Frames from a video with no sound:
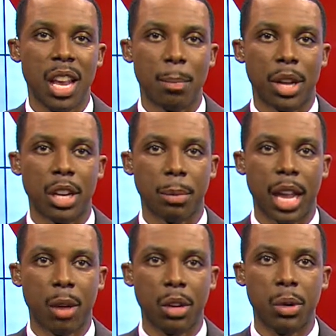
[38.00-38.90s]
In Putnam
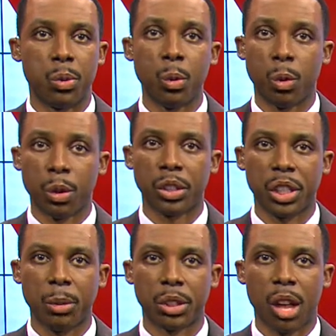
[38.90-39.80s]
County, Drew
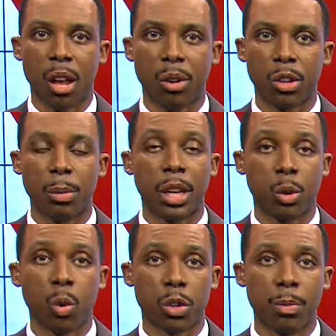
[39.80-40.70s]
Christie was honored to be a
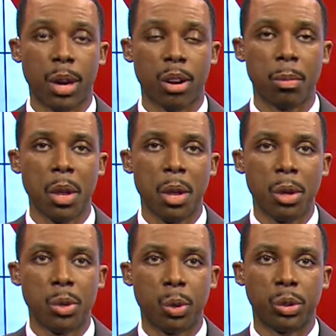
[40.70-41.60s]
torchbearer.
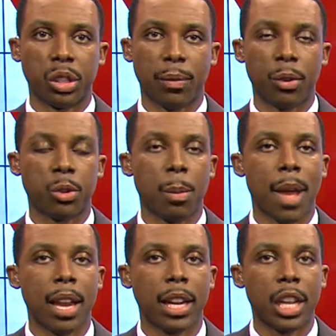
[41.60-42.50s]
Drew suffered
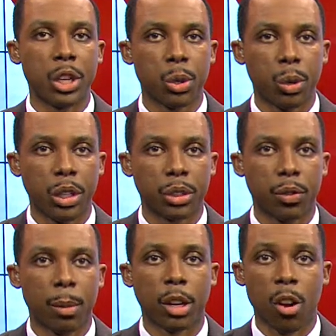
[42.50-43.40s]
traumatic injuries
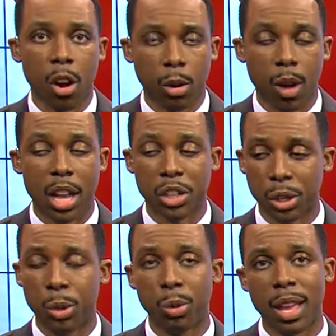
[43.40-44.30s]
from a car crash in
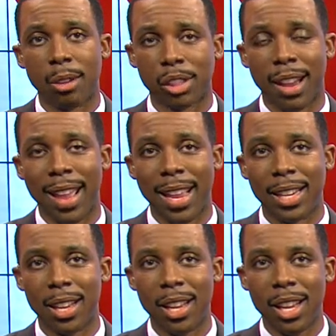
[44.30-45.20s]
2008.
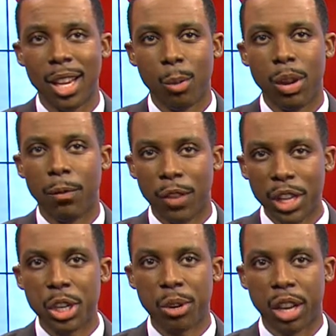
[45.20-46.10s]
We
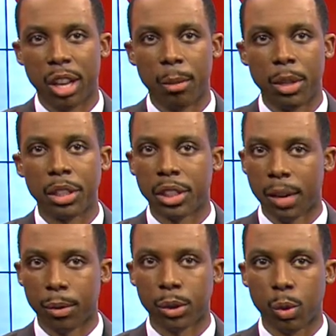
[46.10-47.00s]
featured him in
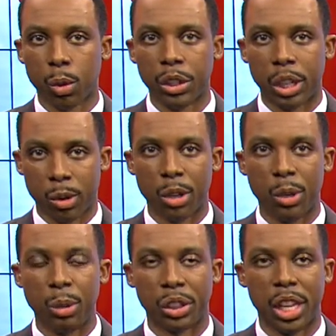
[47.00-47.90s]
several stories here on
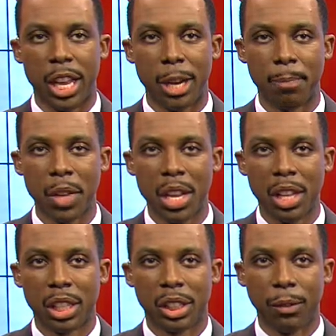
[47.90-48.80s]
News 10.
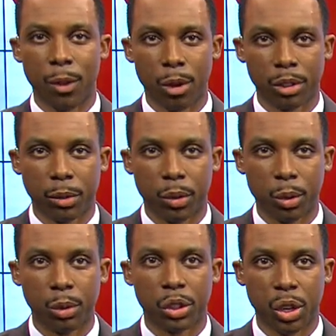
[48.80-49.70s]
To see photos of
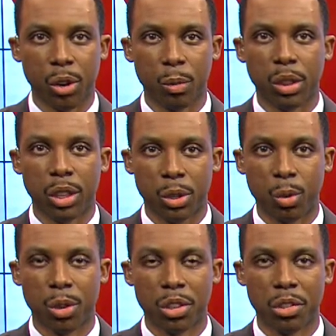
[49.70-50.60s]
Drew's turn with the
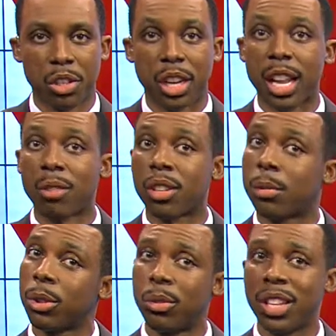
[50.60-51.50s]
torch, check out
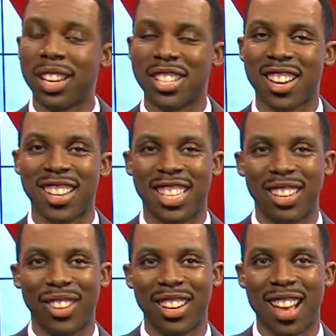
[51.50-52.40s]

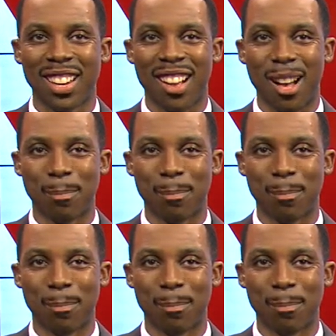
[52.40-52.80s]
WTHITV.com.